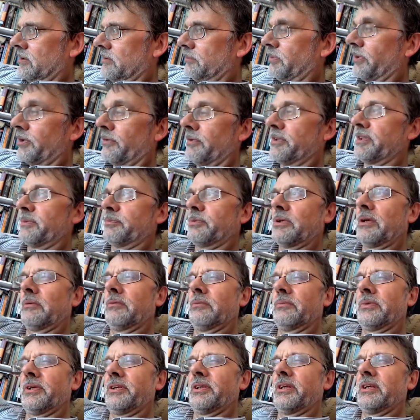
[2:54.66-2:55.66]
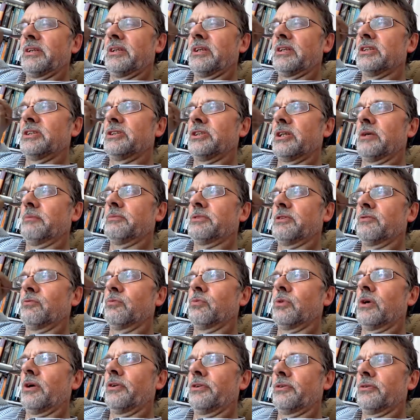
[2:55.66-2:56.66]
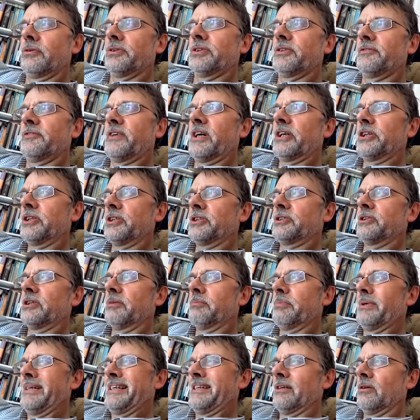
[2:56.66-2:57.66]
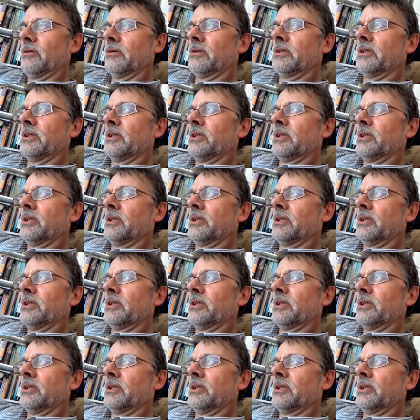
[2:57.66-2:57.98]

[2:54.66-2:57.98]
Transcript: but there is a problem with it in terms of what those fashions are about,